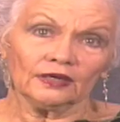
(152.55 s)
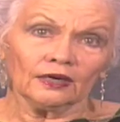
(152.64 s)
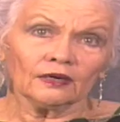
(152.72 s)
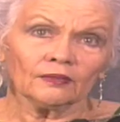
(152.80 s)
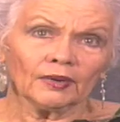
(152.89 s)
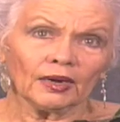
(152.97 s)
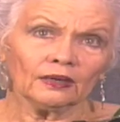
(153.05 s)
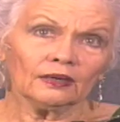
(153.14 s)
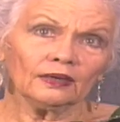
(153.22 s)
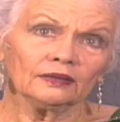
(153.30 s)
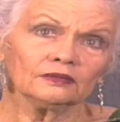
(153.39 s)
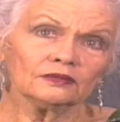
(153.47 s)
Irma
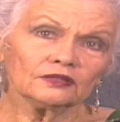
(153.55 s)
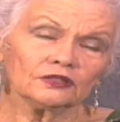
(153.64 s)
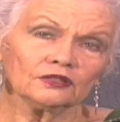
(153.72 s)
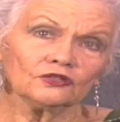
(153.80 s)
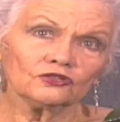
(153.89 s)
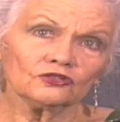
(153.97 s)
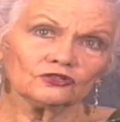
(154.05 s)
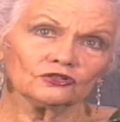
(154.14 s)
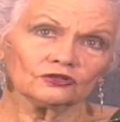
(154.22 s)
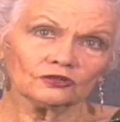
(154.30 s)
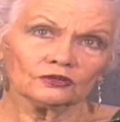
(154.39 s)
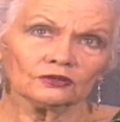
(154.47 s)
and
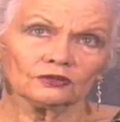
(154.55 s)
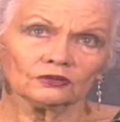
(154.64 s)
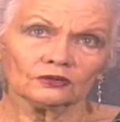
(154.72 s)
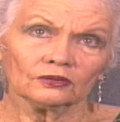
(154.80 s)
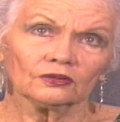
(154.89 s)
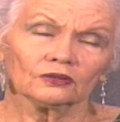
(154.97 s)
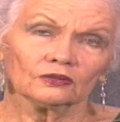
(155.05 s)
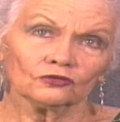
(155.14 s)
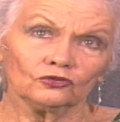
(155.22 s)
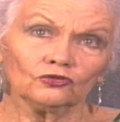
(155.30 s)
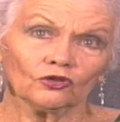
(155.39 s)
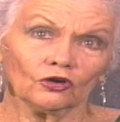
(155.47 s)
since
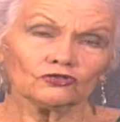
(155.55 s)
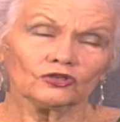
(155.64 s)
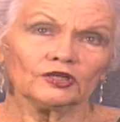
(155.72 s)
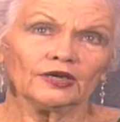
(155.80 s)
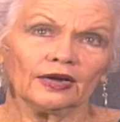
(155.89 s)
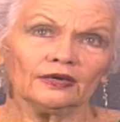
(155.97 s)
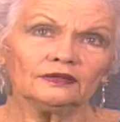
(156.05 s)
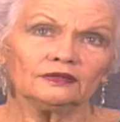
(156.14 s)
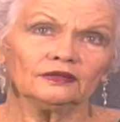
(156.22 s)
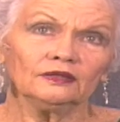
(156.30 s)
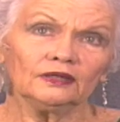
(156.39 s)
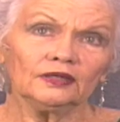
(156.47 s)

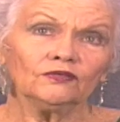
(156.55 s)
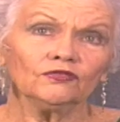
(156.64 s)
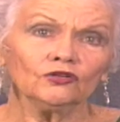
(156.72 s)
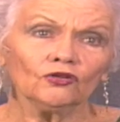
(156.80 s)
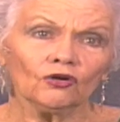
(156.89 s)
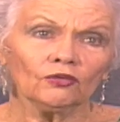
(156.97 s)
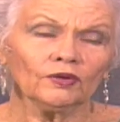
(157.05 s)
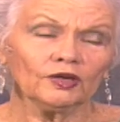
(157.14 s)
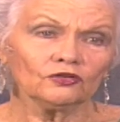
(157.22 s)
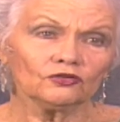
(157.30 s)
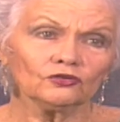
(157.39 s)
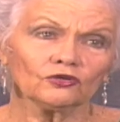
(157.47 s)
2019, even though
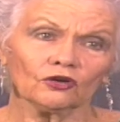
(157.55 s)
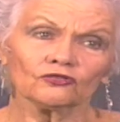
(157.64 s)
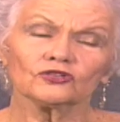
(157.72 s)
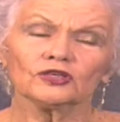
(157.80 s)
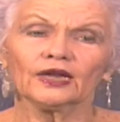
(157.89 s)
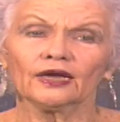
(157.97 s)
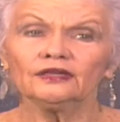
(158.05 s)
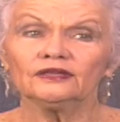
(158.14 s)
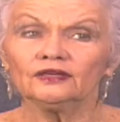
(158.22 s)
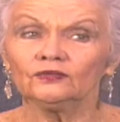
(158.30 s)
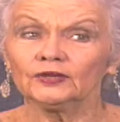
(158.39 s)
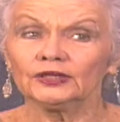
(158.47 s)
in
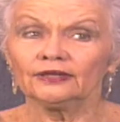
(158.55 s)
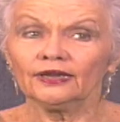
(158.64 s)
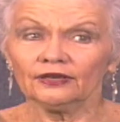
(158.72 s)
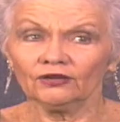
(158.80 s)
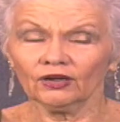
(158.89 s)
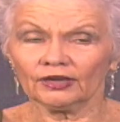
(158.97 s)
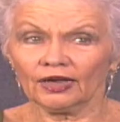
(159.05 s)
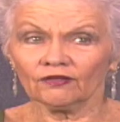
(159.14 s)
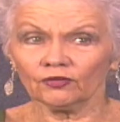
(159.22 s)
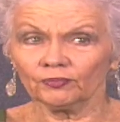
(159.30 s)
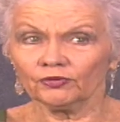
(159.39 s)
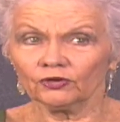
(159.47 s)
2019 we did not
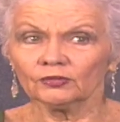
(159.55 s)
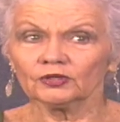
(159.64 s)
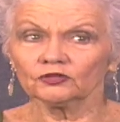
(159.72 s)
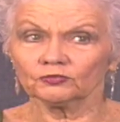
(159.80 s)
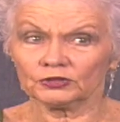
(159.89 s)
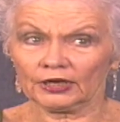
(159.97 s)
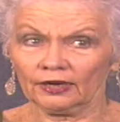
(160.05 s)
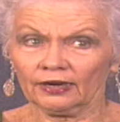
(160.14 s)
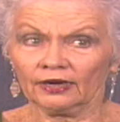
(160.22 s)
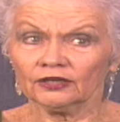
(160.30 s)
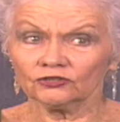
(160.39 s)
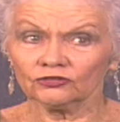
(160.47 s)
have a permanent
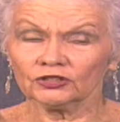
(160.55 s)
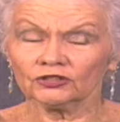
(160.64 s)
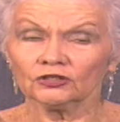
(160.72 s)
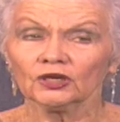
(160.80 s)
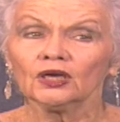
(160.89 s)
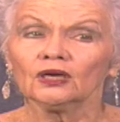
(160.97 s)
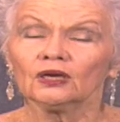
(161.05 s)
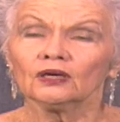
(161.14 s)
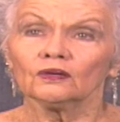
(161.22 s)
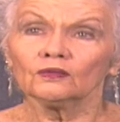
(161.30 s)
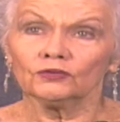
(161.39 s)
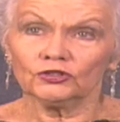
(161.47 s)
psychiatrist,
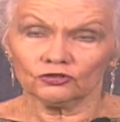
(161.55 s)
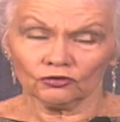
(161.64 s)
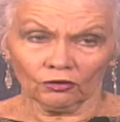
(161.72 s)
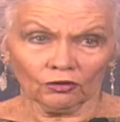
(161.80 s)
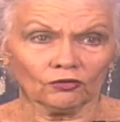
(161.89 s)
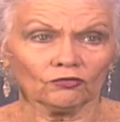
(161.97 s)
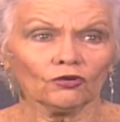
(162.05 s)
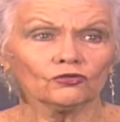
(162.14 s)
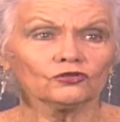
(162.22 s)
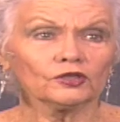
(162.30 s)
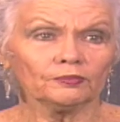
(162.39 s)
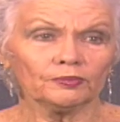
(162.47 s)
we saw a
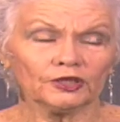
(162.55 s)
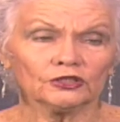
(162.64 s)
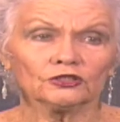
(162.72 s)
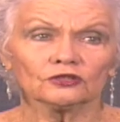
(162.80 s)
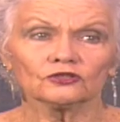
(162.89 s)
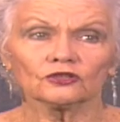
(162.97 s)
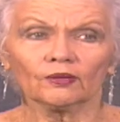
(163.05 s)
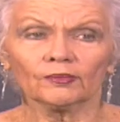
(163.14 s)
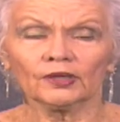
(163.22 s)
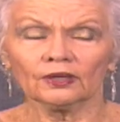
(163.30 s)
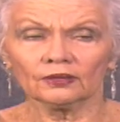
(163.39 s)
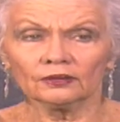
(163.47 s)
growth in patients
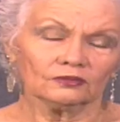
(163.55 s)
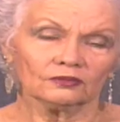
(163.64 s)
coming in.